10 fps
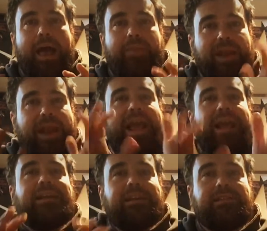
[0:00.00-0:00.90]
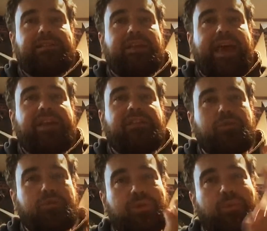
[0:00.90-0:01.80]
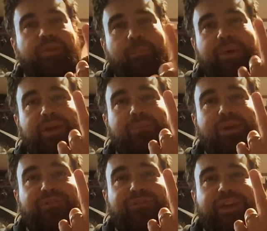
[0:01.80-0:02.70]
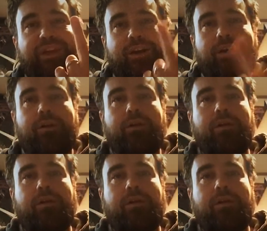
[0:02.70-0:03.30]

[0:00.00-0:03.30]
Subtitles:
and then handed it to the end user with a big middle finger.